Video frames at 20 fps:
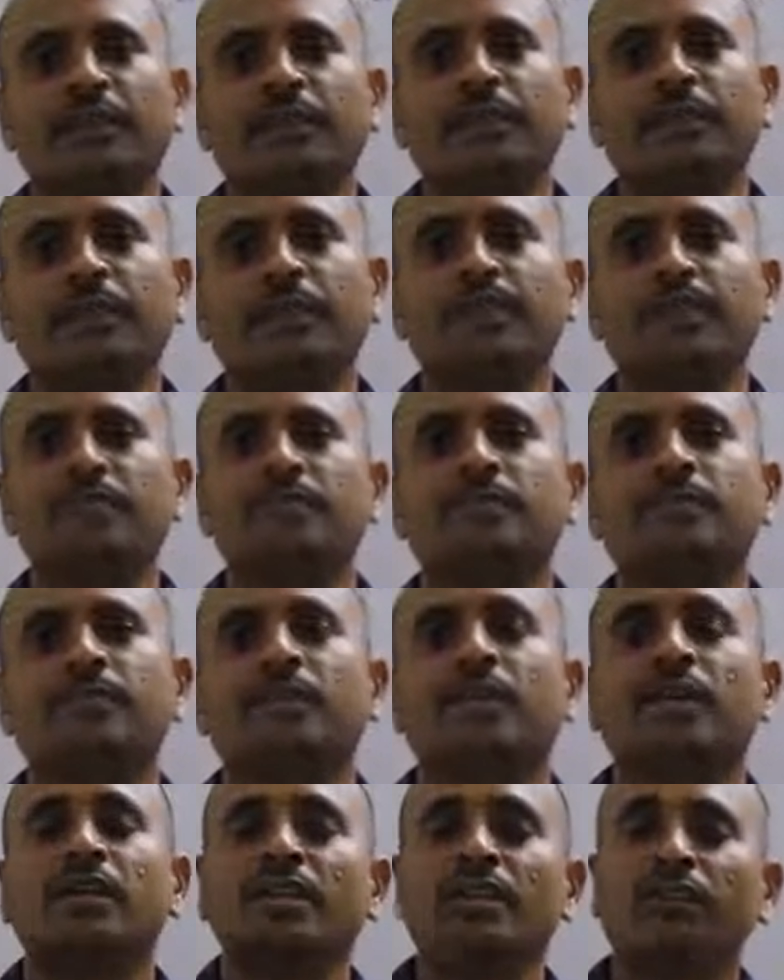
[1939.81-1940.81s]
That
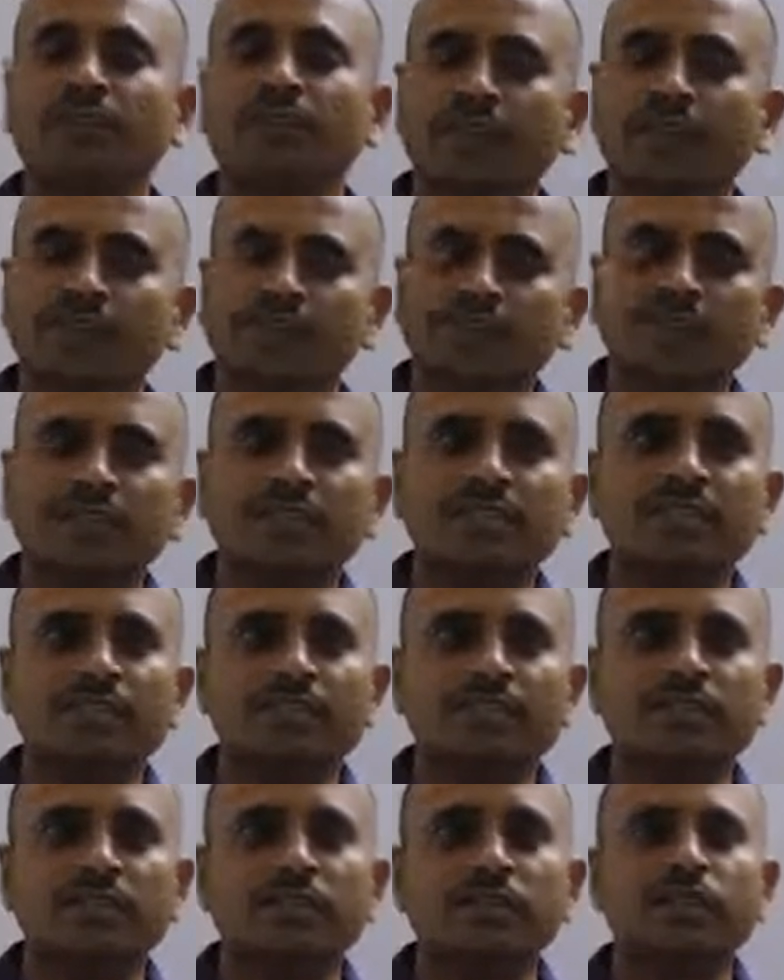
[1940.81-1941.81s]
means living
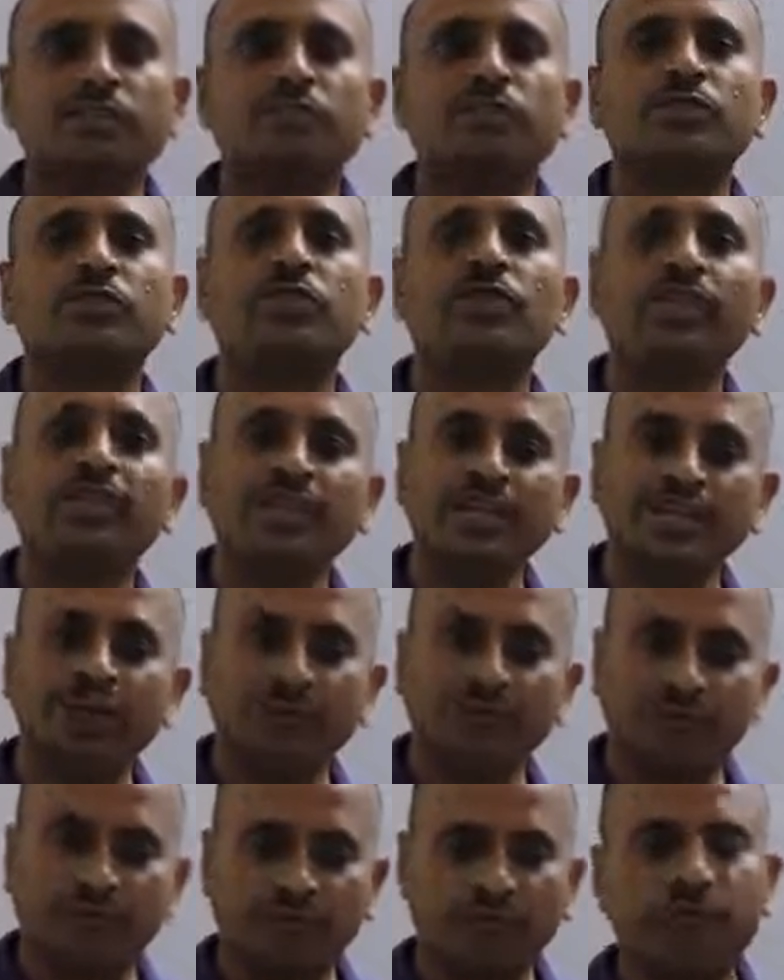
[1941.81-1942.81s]
things should
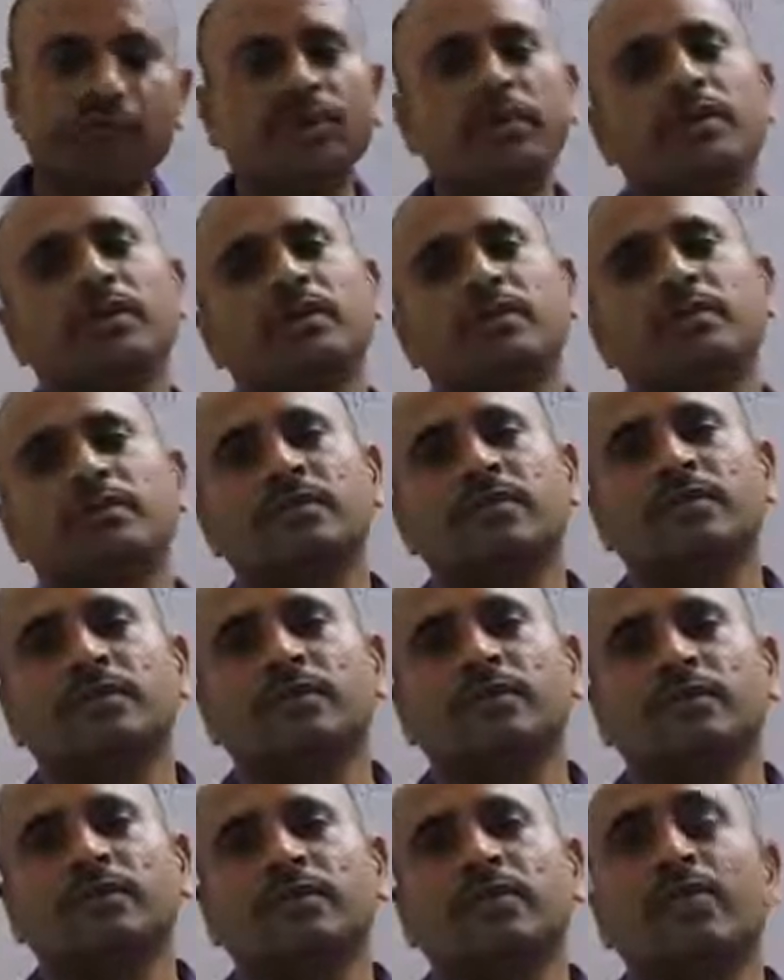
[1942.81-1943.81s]
eat food
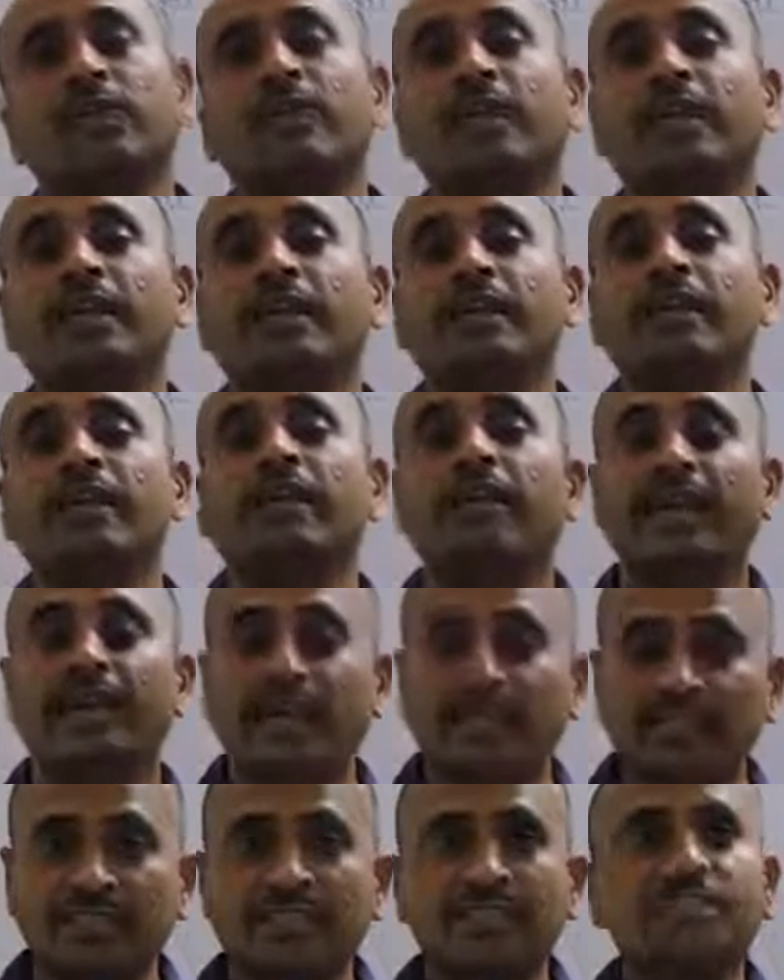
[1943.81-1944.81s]
for their
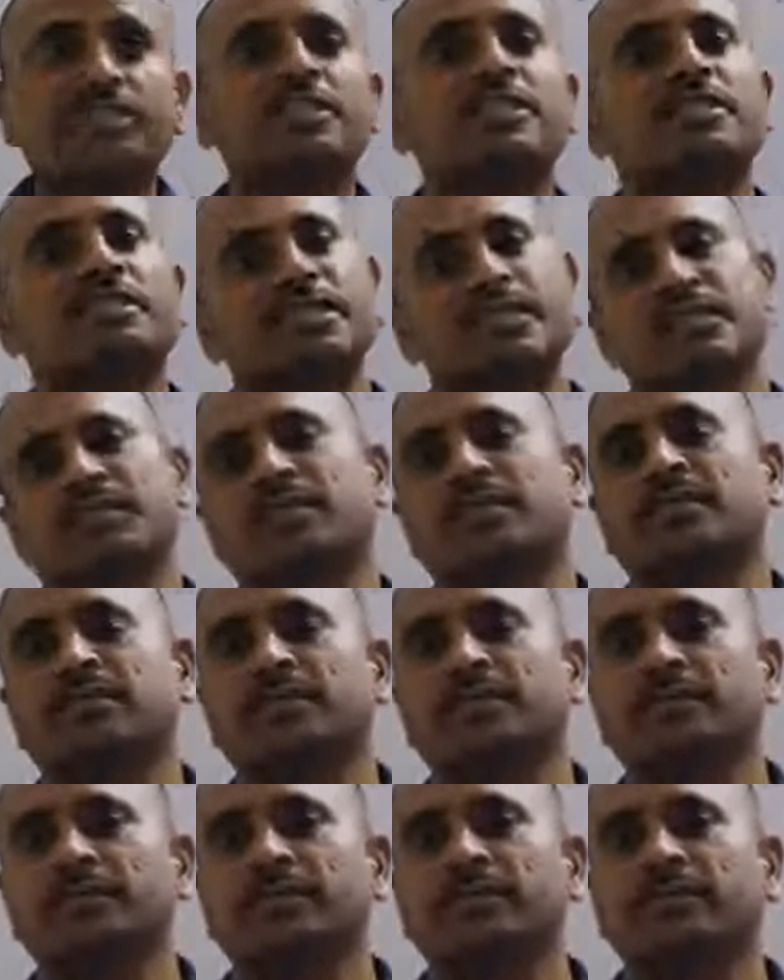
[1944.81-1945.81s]
existence.